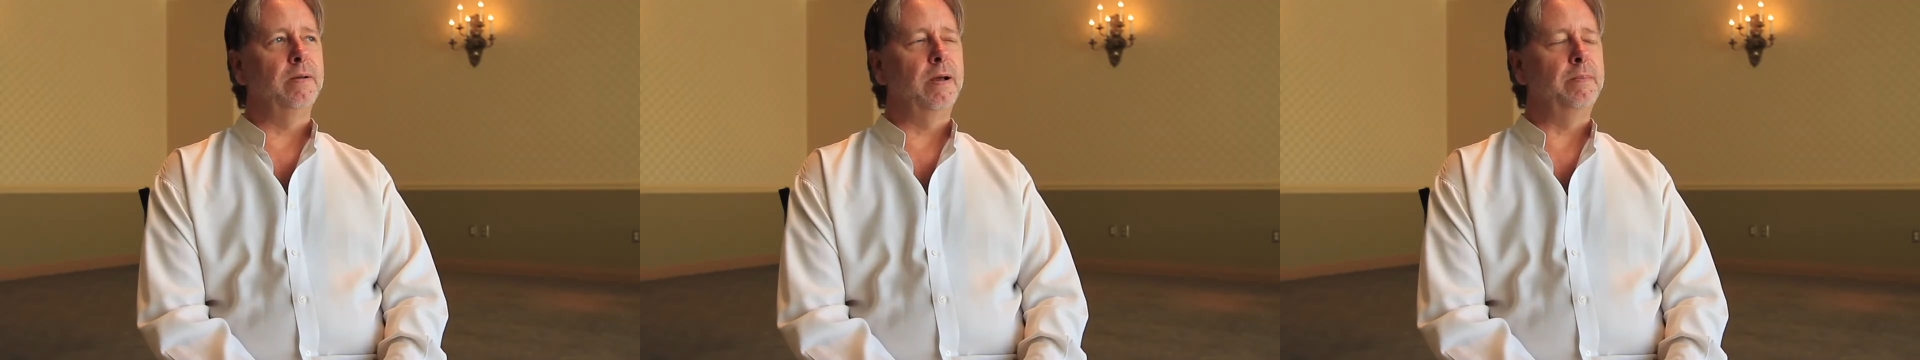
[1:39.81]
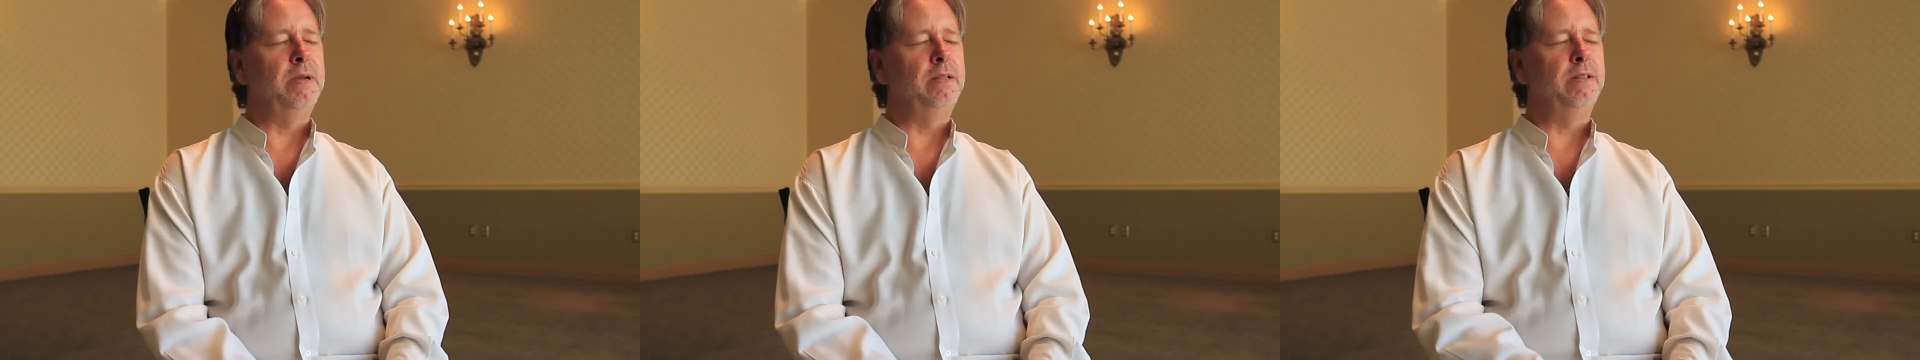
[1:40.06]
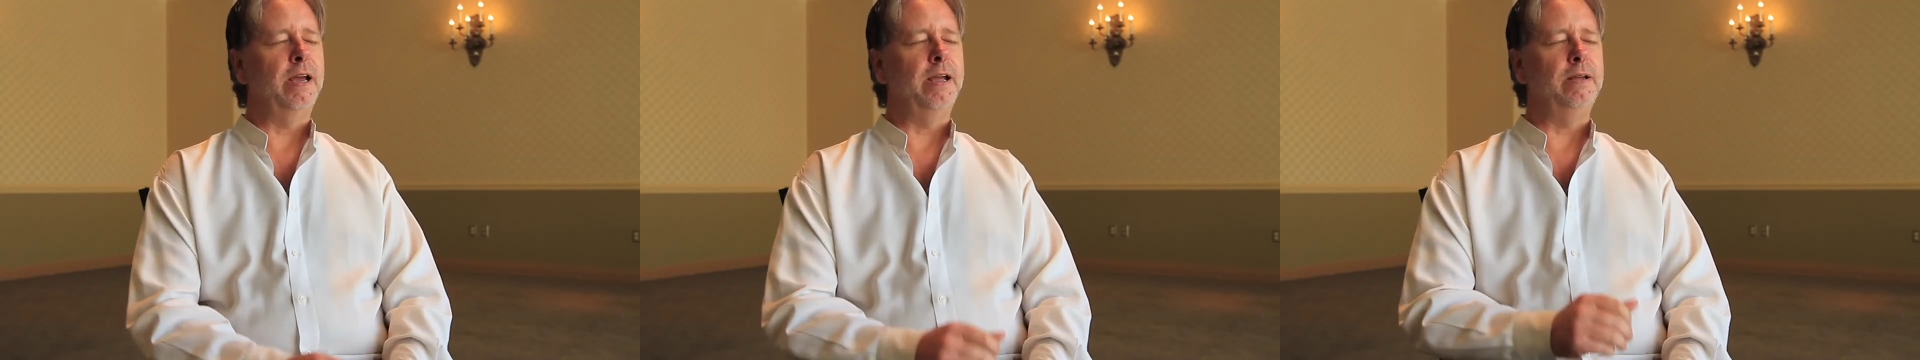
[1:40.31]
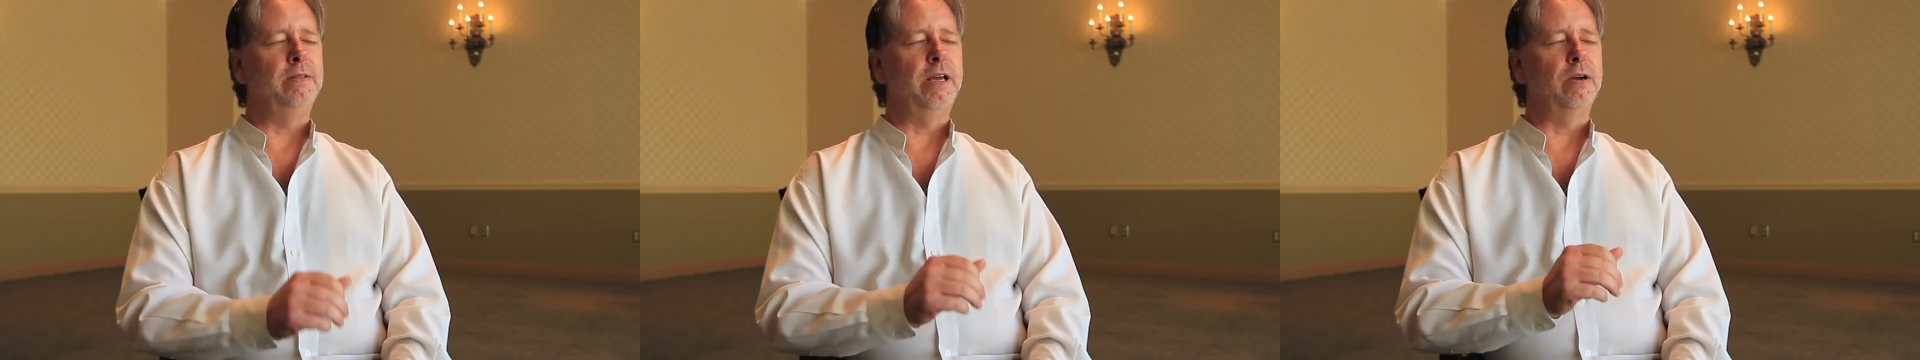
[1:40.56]
I mean,
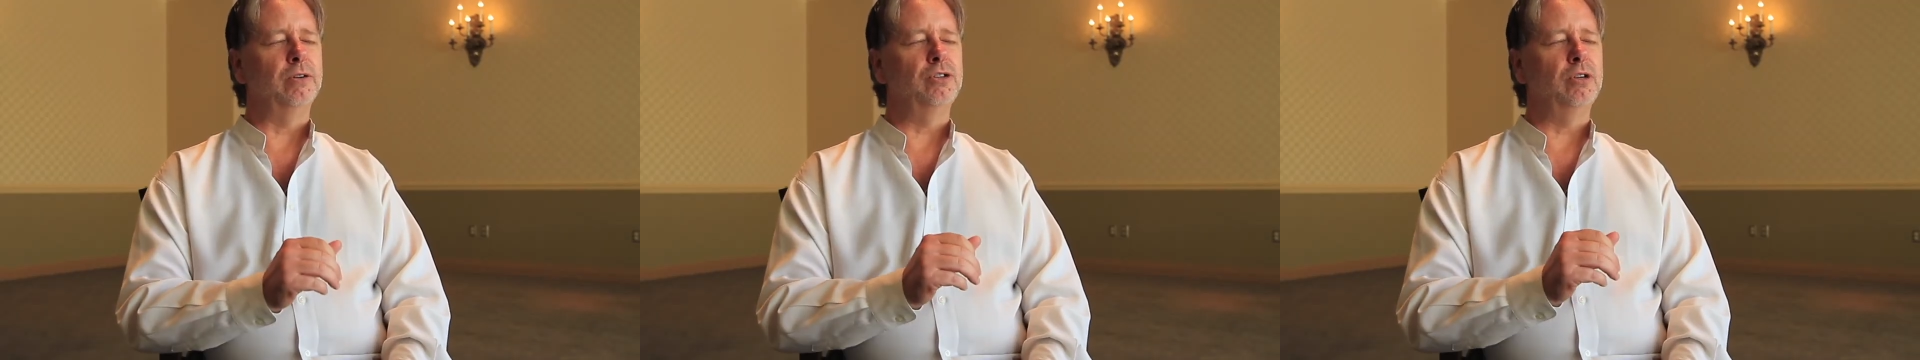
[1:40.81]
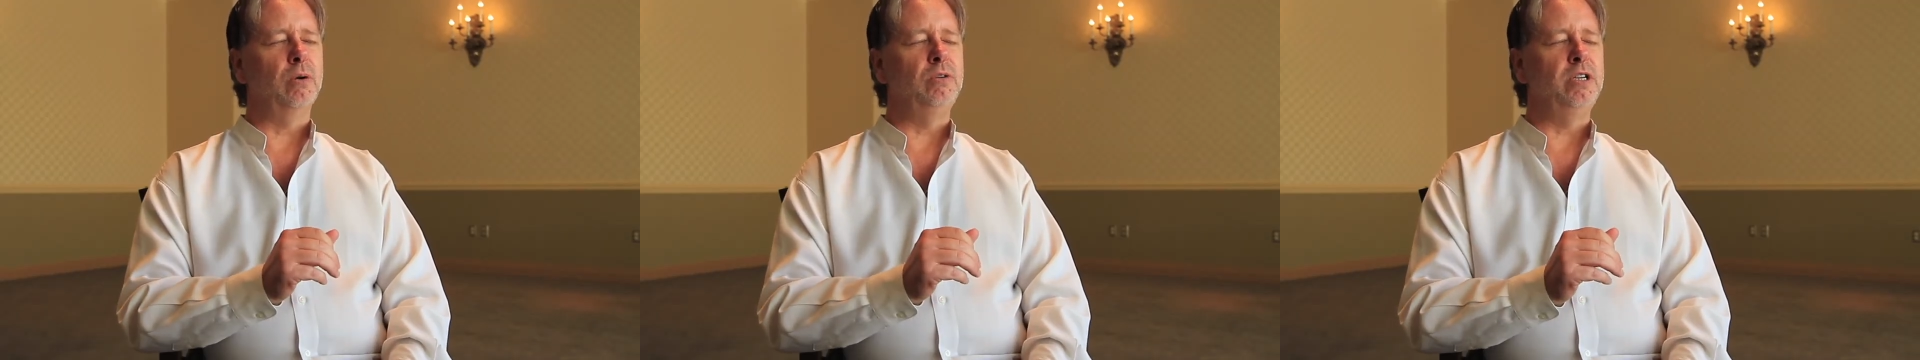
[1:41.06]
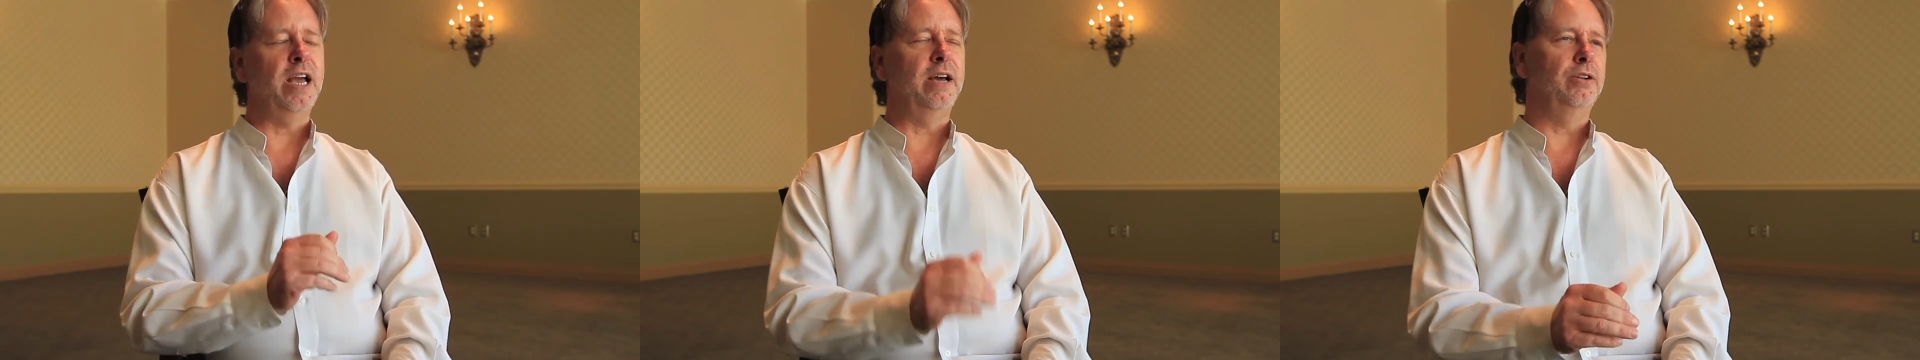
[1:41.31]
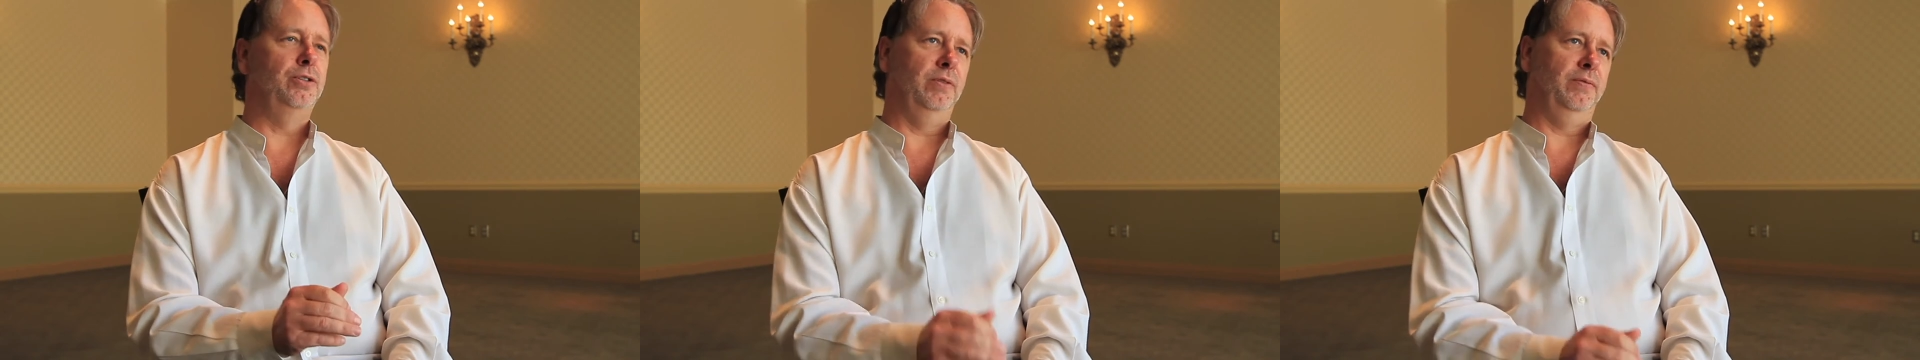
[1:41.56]
they are so
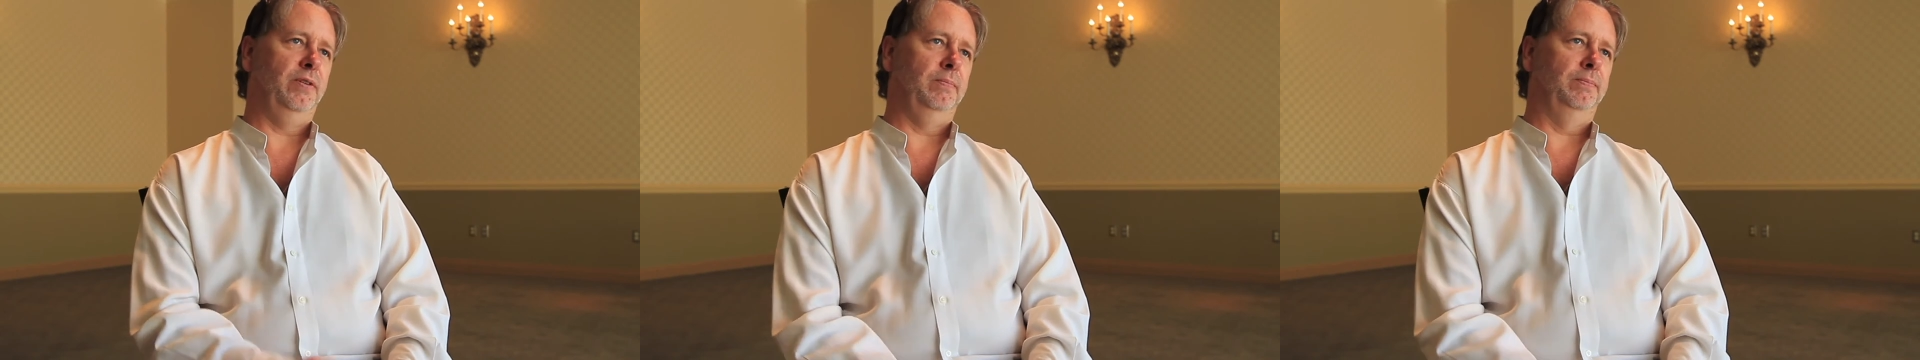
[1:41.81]
data-driven.